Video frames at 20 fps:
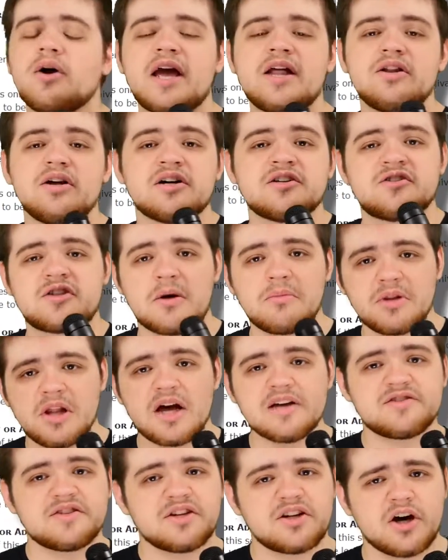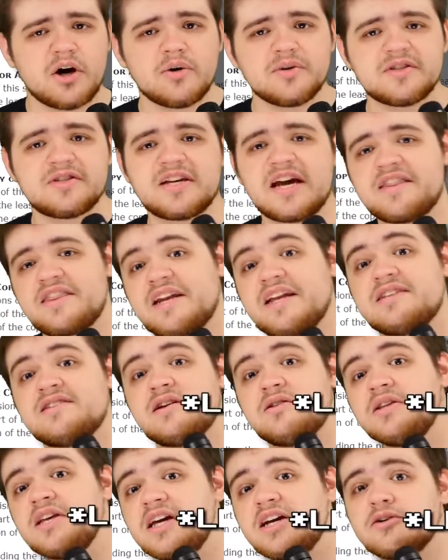Okay, look, some laws and codes say that it's
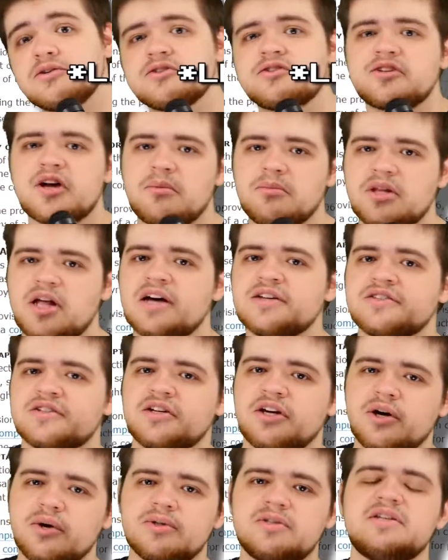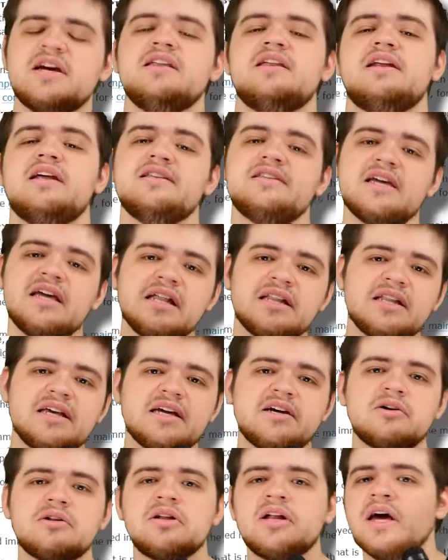illegal, some laws and codes say that it's
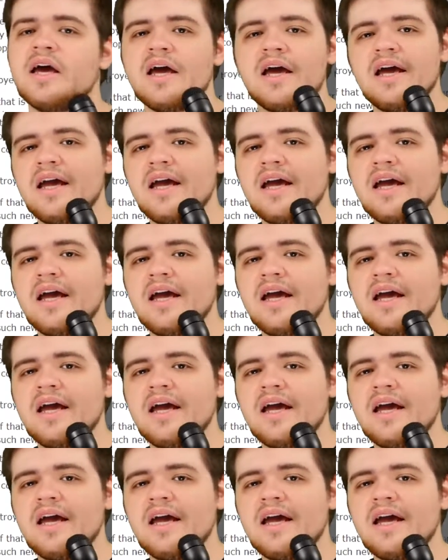illegal.